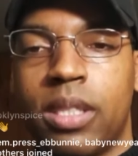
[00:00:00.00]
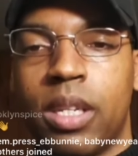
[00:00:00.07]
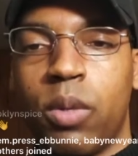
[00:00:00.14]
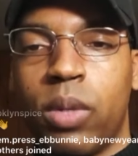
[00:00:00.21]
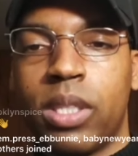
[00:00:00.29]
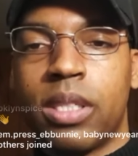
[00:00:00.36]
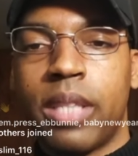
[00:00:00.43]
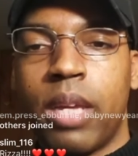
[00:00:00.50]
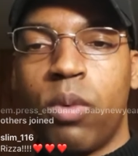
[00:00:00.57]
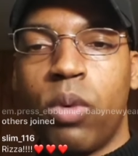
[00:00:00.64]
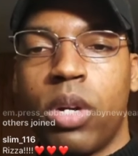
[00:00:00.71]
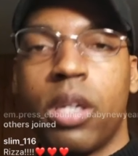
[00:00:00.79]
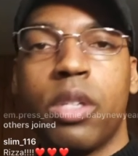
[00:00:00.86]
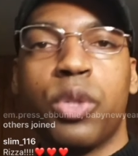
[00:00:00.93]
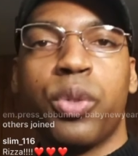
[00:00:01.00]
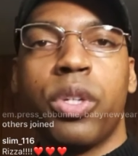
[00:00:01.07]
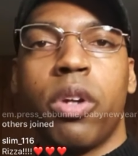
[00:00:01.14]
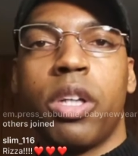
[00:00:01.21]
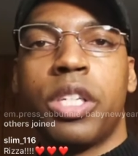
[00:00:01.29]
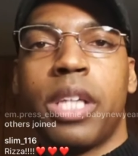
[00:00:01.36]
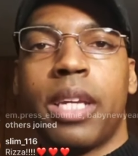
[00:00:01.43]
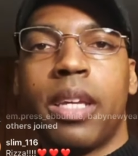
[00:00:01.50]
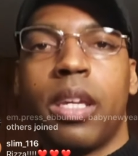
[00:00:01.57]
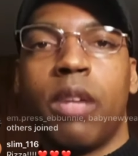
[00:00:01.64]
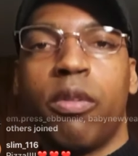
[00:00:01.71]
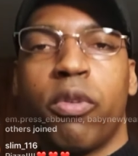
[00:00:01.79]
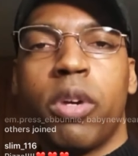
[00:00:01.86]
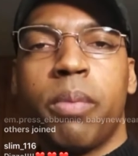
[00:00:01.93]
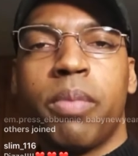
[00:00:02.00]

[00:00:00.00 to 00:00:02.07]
what state, what country you are checking in from.